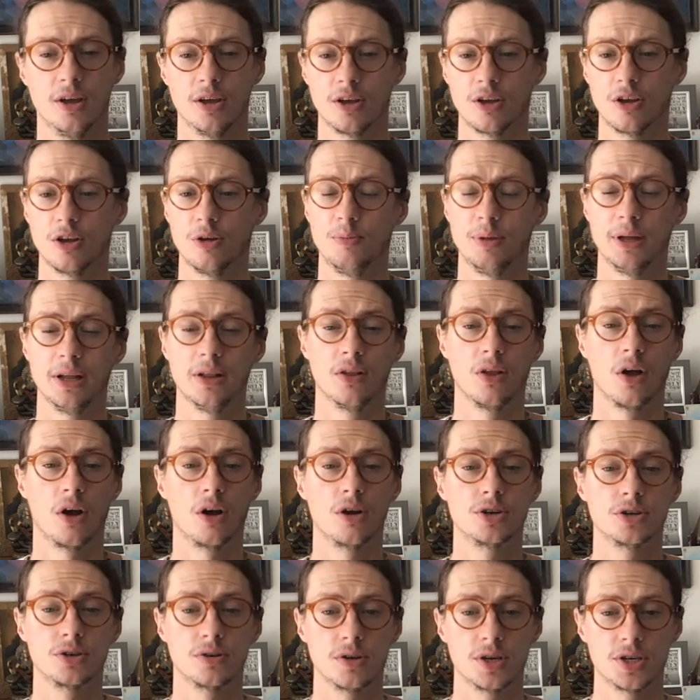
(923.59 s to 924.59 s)
could be
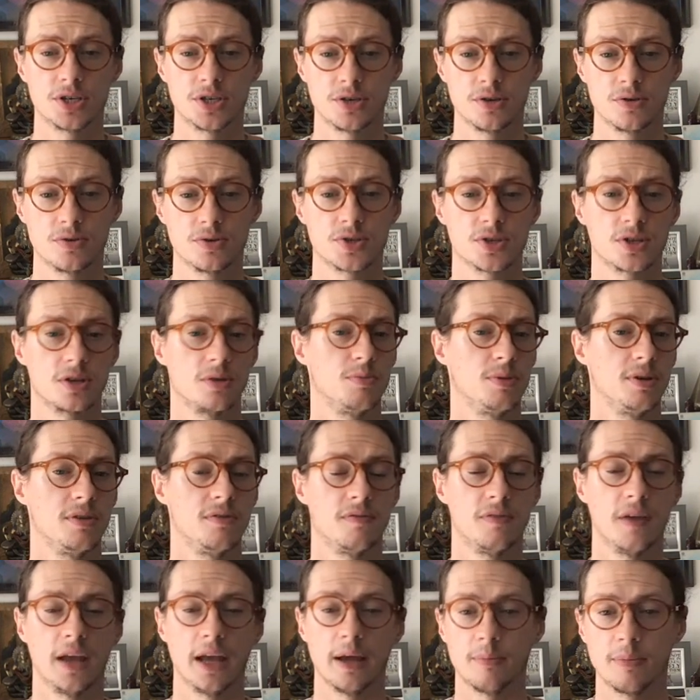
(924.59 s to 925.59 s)
larger issues, could be
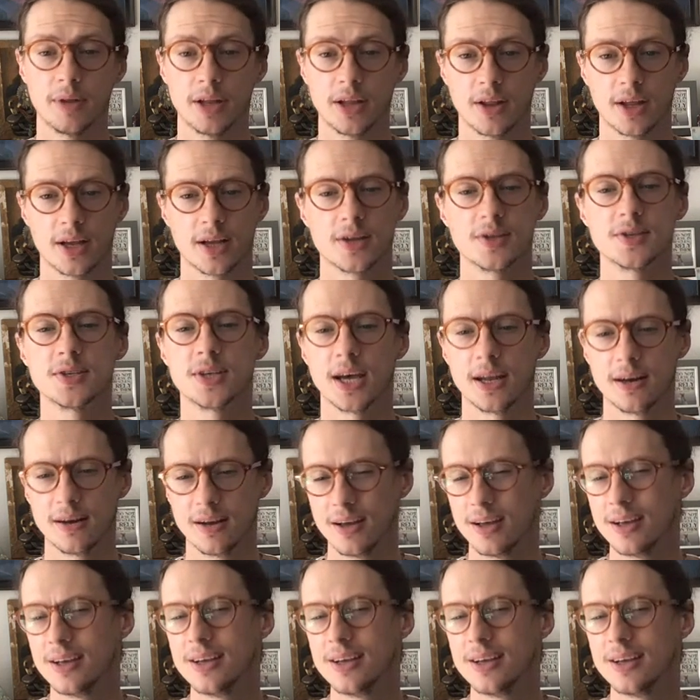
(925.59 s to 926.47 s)
family, like I said.